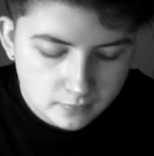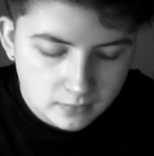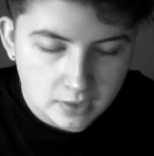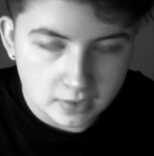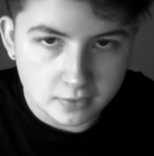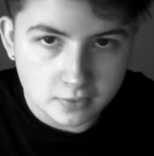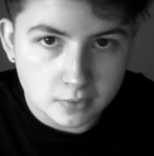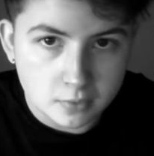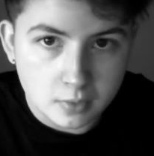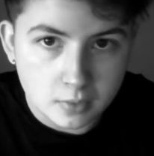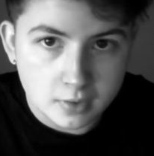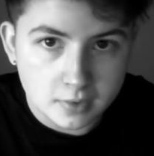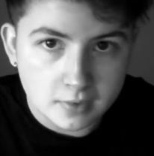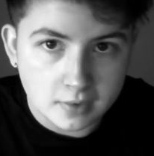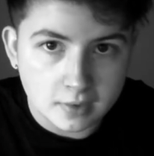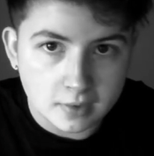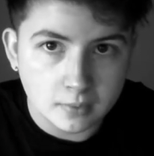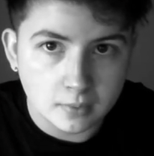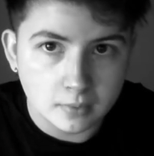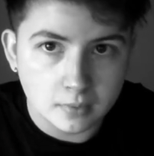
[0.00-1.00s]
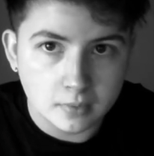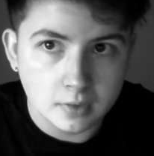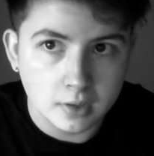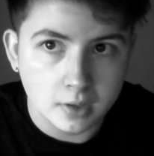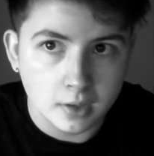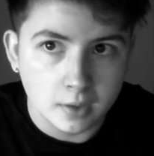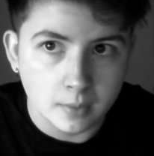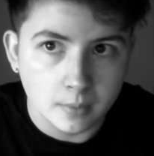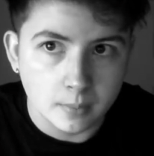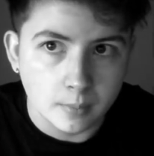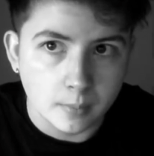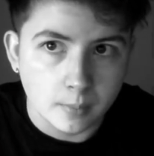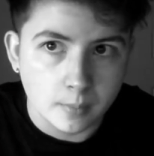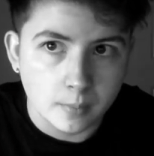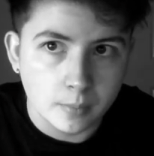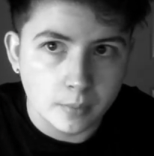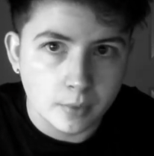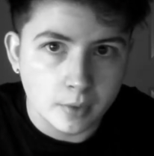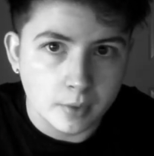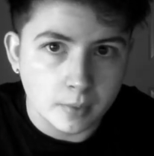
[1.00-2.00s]
it's all worked out
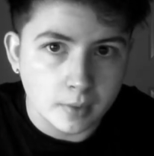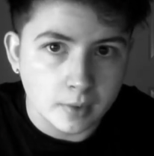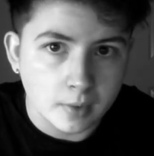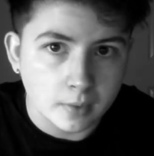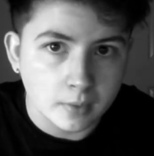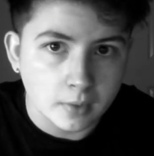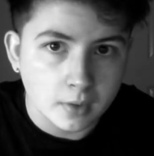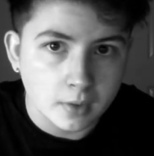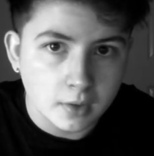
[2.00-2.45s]
pretty well.